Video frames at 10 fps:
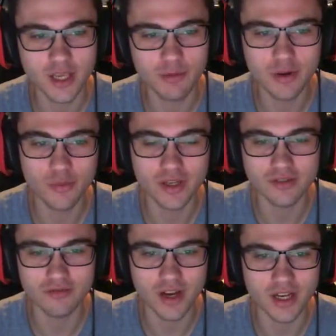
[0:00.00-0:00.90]
keep it up when
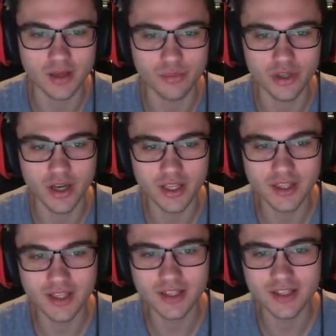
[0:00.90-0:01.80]
he's evading, but I
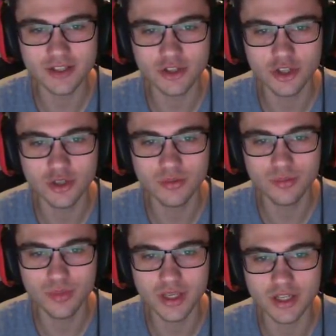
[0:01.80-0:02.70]
think this could
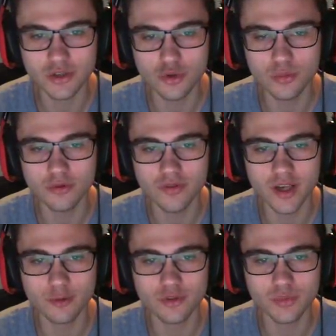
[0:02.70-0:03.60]
be a doable
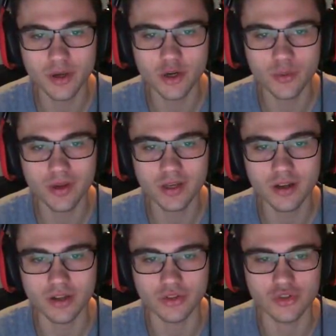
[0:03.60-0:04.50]
fight with Spider-Gwen,
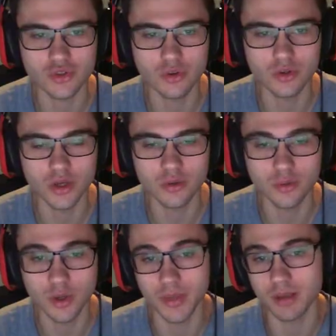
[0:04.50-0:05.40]
not a solo,
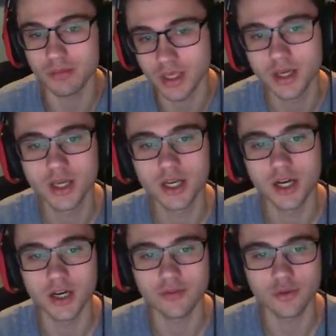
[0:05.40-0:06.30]
well maybe,
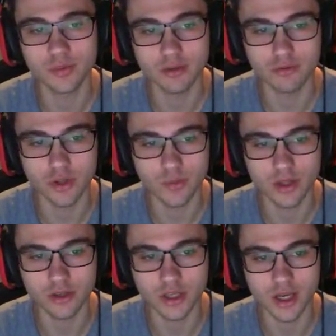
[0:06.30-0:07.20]
uh, if you played really
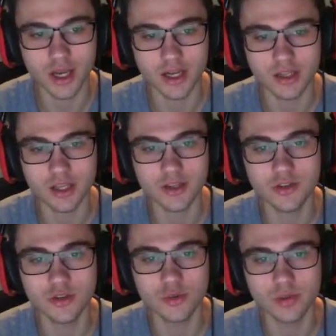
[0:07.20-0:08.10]
well and you got kind of lucky
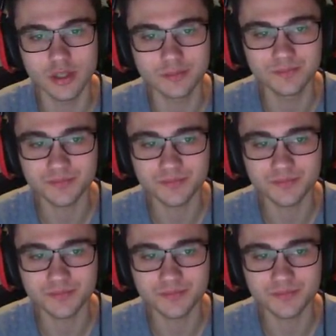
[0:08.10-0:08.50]
too, but